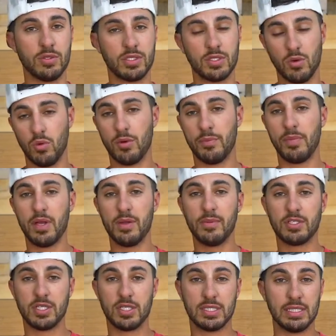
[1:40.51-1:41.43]
So we're pretty
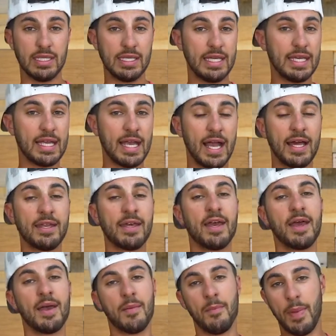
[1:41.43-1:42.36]
much just leaning on
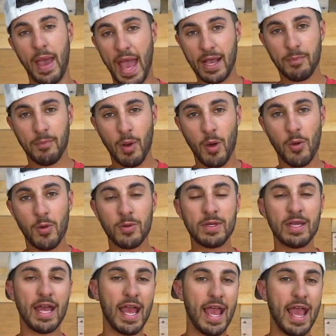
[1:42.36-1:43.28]
backbone